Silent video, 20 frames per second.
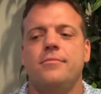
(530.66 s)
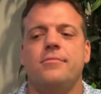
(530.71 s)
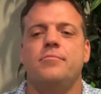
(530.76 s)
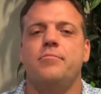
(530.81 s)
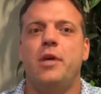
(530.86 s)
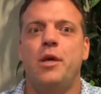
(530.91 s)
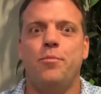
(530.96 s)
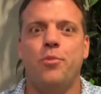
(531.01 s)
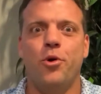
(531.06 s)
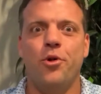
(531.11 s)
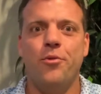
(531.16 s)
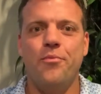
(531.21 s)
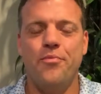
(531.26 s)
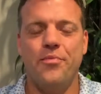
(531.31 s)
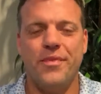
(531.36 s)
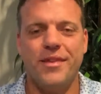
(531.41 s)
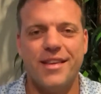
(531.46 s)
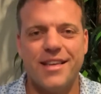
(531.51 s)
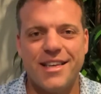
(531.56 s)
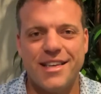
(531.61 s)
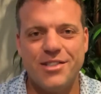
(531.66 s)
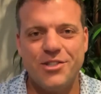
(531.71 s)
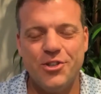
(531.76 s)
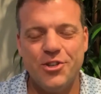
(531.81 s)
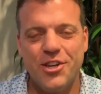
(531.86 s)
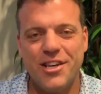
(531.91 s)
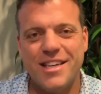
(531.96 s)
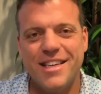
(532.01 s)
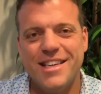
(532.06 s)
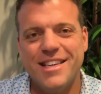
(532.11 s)
people, I guess you're
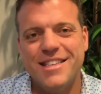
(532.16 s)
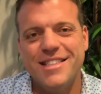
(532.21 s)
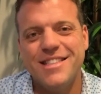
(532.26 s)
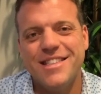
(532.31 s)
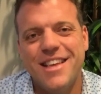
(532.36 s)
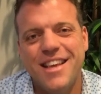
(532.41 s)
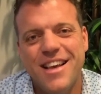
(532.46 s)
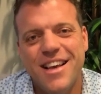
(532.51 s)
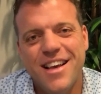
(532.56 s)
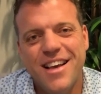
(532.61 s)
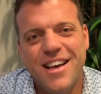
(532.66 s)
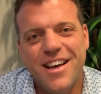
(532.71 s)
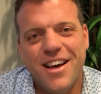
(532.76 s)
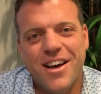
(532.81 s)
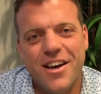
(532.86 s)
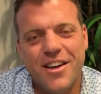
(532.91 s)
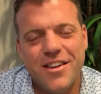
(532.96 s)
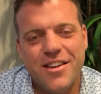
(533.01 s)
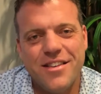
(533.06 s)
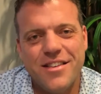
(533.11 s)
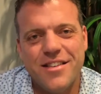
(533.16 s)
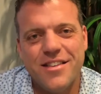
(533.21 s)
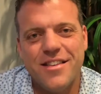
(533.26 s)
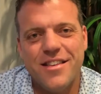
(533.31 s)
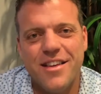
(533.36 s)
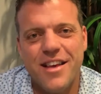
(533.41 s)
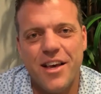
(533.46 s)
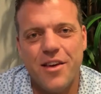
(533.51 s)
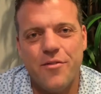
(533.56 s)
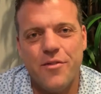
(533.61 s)
not kids,
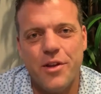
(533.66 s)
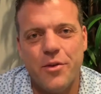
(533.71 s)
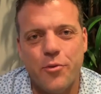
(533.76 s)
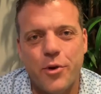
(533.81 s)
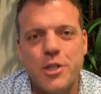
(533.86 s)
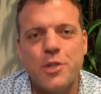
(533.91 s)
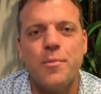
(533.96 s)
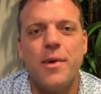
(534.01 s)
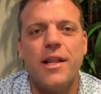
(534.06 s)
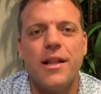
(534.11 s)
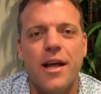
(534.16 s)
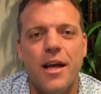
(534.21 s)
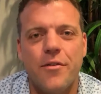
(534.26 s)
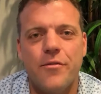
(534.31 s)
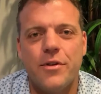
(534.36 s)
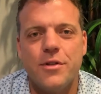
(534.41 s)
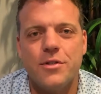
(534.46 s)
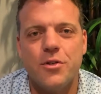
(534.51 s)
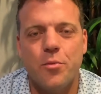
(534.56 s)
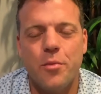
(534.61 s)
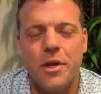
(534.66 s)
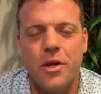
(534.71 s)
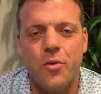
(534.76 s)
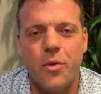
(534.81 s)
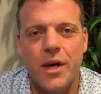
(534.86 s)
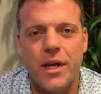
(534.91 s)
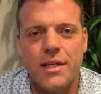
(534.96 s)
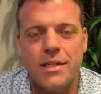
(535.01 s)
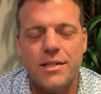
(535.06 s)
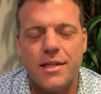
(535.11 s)
have enriched my life in so many
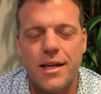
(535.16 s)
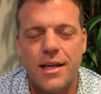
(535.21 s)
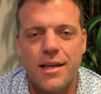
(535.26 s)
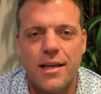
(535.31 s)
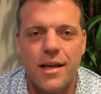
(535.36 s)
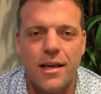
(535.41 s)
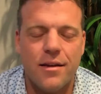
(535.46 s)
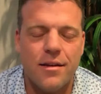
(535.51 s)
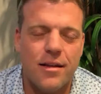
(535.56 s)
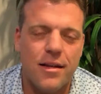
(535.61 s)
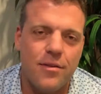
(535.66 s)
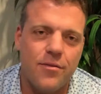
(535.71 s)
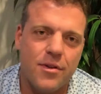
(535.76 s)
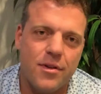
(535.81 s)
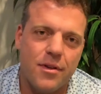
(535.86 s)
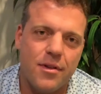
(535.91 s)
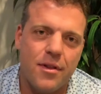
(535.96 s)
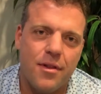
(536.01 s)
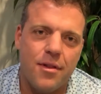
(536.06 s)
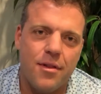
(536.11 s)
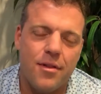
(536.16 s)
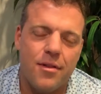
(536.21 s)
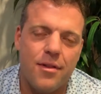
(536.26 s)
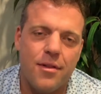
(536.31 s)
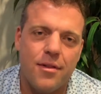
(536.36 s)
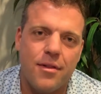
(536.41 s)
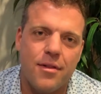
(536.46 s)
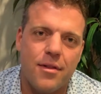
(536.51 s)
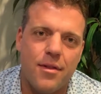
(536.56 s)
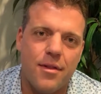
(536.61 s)
ways that I can't even
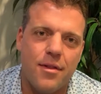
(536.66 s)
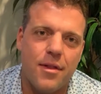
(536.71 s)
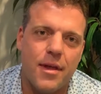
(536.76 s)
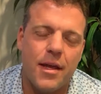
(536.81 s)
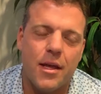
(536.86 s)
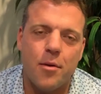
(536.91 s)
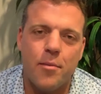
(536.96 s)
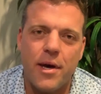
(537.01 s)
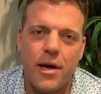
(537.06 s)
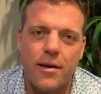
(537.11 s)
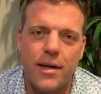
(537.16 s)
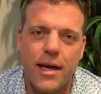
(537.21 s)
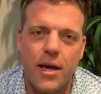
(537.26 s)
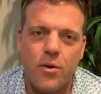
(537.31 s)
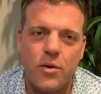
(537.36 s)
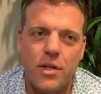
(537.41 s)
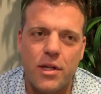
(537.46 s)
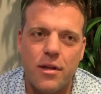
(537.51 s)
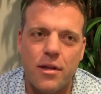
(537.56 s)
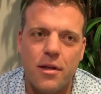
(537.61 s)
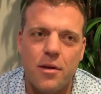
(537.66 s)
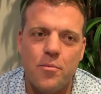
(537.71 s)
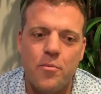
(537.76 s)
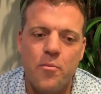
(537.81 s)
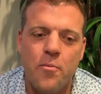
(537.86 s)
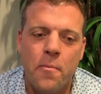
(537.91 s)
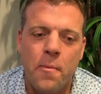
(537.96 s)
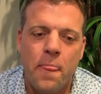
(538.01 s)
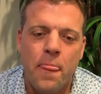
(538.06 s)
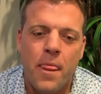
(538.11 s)
think about counting them.
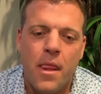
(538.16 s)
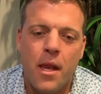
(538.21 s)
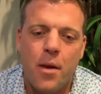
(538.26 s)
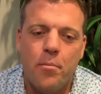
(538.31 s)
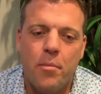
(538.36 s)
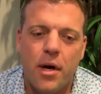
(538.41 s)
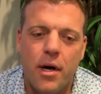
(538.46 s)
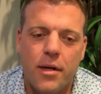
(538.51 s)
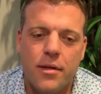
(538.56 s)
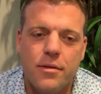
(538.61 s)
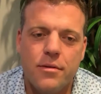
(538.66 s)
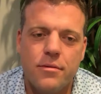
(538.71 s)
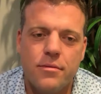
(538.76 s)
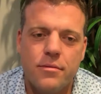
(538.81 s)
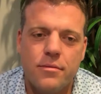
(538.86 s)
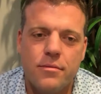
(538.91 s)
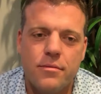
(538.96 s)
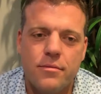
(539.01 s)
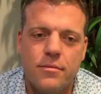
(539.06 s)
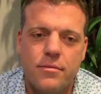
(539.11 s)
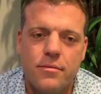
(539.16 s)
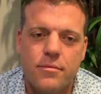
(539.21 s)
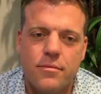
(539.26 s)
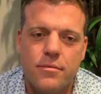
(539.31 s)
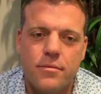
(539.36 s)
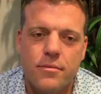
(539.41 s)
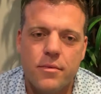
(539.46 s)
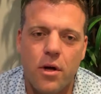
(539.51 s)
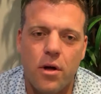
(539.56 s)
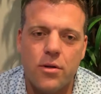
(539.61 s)
But
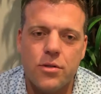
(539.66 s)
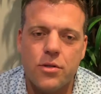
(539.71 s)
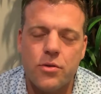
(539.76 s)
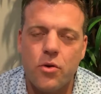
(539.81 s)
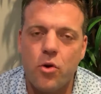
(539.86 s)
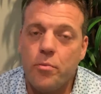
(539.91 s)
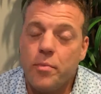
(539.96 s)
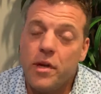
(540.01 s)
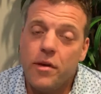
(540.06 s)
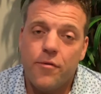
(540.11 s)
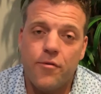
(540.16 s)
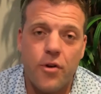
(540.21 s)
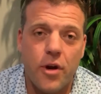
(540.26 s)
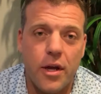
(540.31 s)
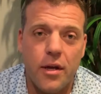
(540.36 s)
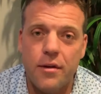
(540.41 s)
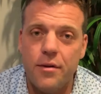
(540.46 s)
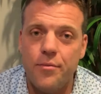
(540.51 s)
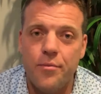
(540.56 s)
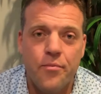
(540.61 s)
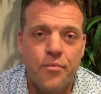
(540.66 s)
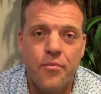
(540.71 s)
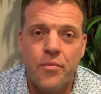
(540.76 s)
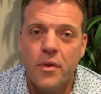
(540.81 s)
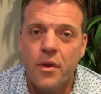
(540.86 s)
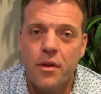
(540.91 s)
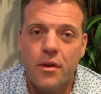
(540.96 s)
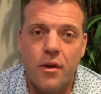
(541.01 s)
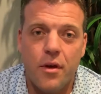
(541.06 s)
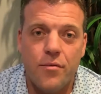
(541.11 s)
also, don't be afraid
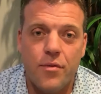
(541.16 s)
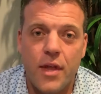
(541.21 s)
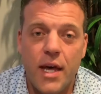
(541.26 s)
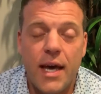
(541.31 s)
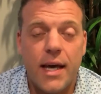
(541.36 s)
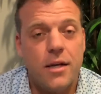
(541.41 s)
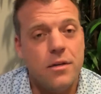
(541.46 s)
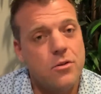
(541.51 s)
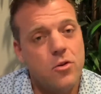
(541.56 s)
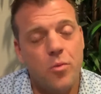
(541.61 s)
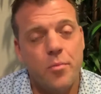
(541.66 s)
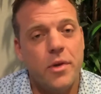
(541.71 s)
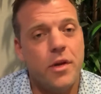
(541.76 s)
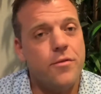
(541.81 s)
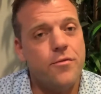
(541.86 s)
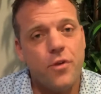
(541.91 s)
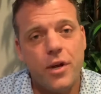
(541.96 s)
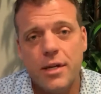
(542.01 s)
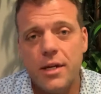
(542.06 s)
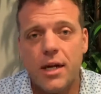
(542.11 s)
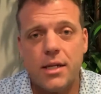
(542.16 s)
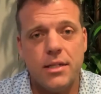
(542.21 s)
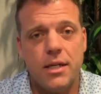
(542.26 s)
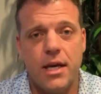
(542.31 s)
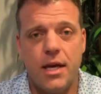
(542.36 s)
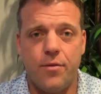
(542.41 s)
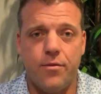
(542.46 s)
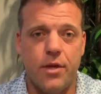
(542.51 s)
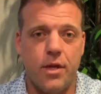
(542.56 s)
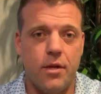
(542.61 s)
of that. Don't be afraid not to
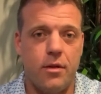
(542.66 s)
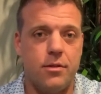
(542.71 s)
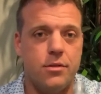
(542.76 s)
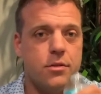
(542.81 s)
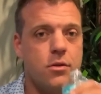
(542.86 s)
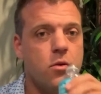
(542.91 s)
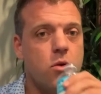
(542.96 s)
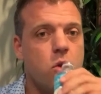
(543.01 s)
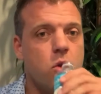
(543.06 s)
have kids.